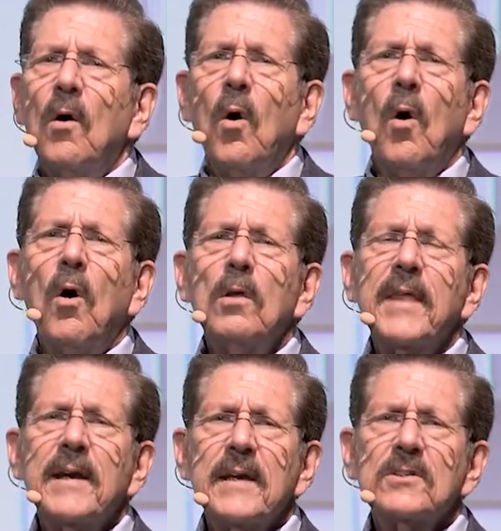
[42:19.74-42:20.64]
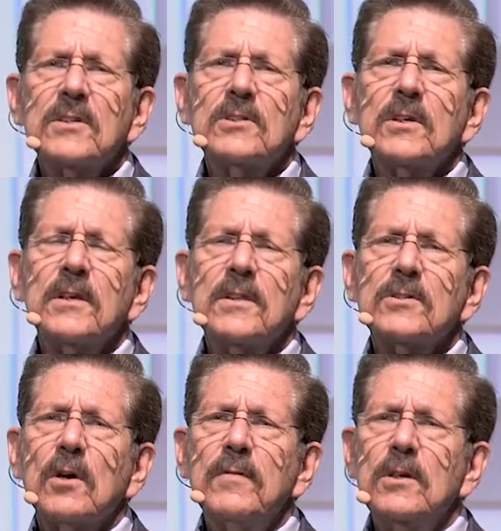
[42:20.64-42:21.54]
all that existed in
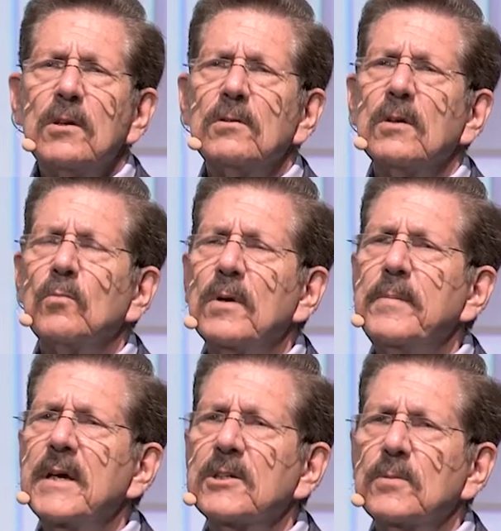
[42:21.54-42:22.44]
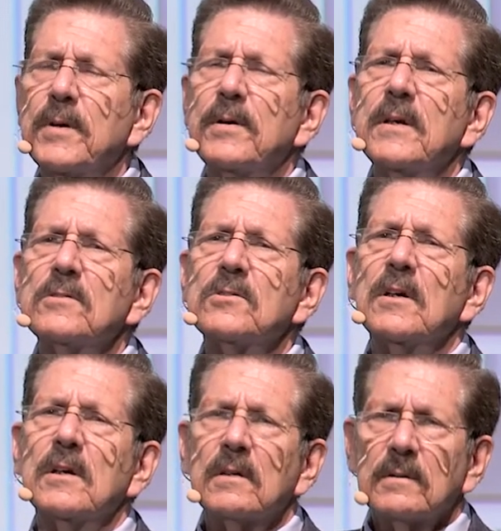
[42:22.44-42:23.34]
the Soviet Union would be
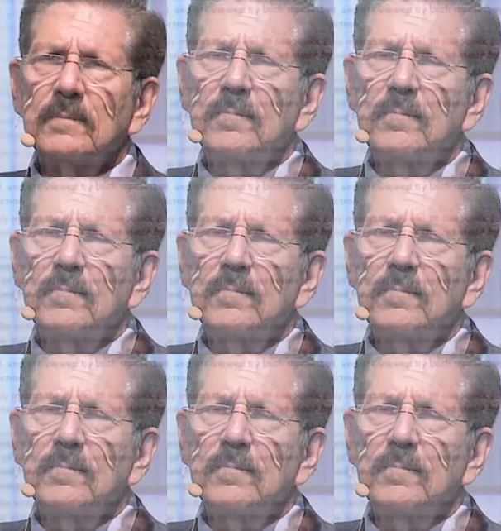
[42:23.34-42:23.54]
experienced here.